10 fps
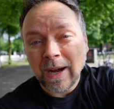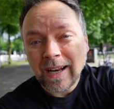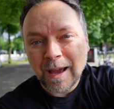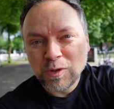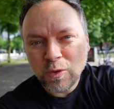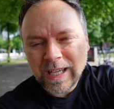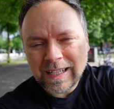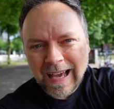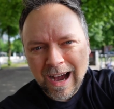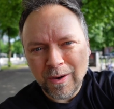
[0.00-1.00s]
But I'm doing
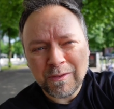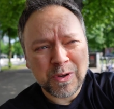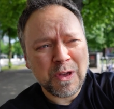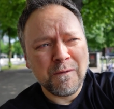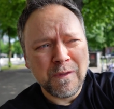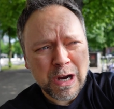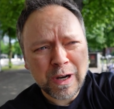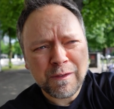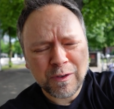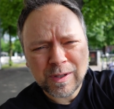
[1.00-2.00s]
it now, and for the
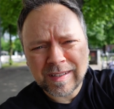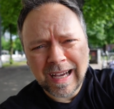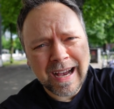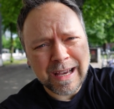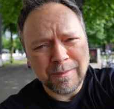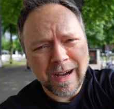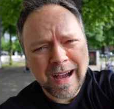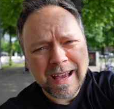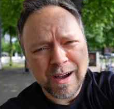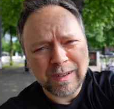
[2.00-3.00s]
very first time,
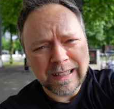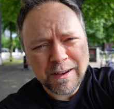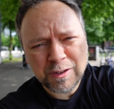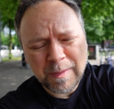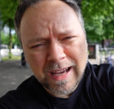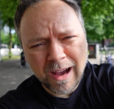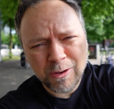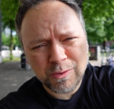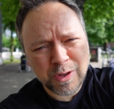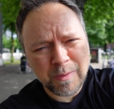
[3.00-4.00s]
I have left my
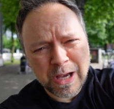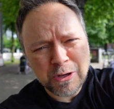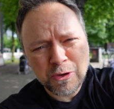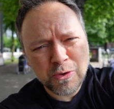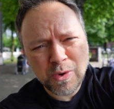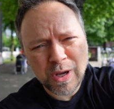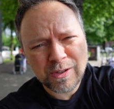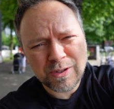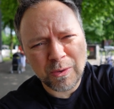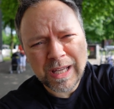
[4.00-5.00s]
house with my new
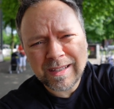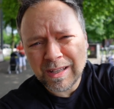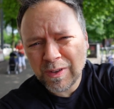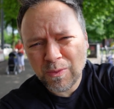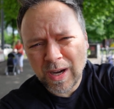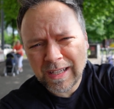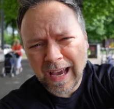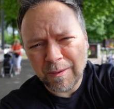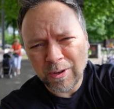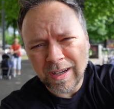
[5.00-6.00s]
Sony ZV-1
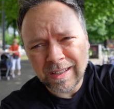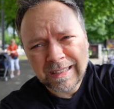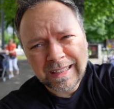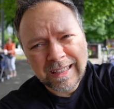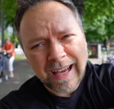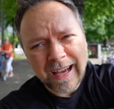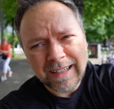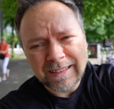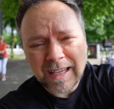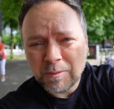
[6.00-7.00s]
camera
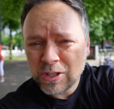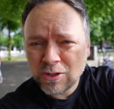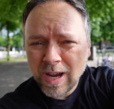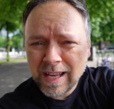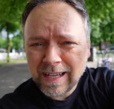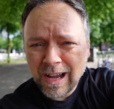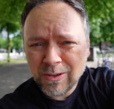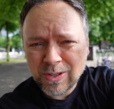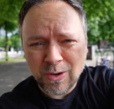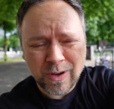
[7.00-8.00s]
and I'm just trying it
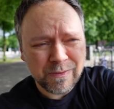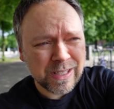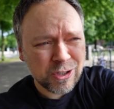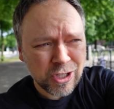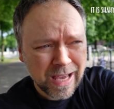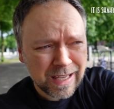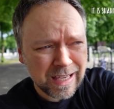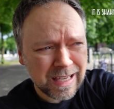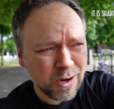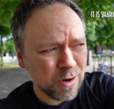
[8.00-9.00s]
out. So if it's
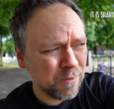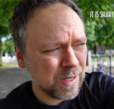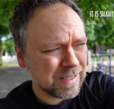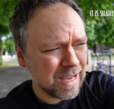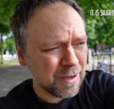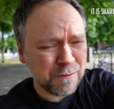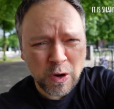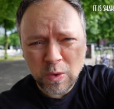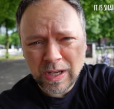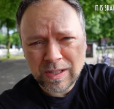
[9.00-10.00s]
shaky or if it's out of
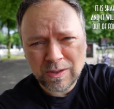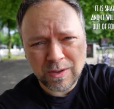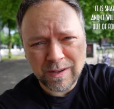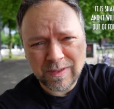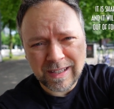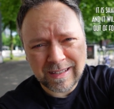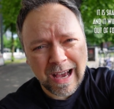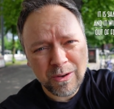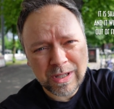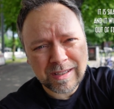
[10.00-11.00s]
focus or if the
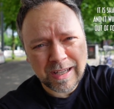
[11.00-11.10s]
sound is